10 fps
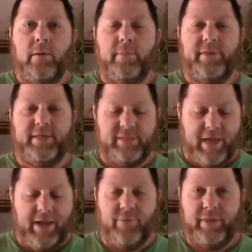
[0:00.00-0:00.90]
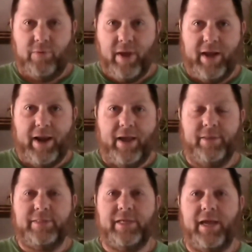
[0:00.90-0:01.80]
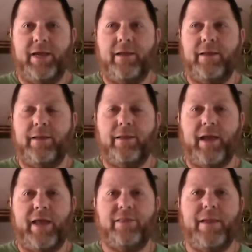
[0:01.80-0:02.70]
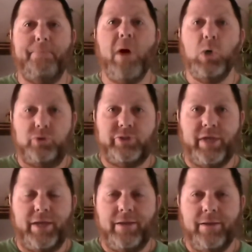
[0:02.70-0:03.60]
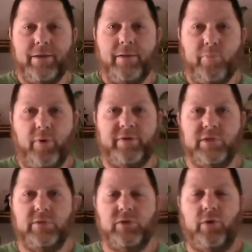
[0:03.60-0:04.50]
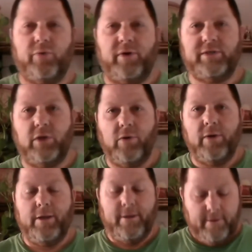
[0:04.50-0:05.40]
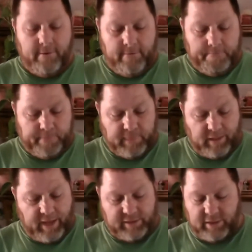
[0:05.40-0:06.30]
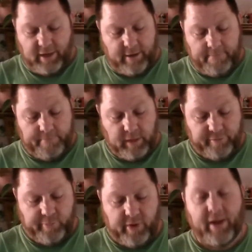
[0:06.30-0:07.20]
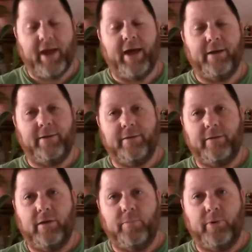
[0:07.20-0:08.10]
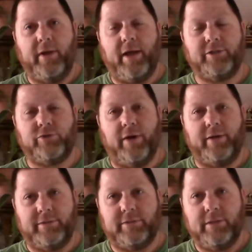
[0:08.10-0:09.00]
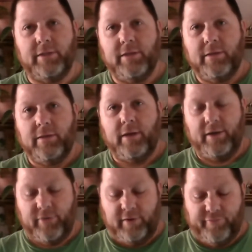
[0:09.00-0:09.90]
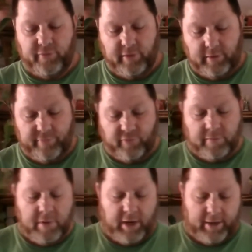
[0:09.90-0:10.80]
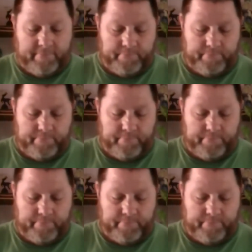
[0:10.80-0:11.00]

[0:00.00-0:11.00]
But they say, when they write it out, they say at the most .003. So that's pretty high, pretty high straightness, I think, for the money.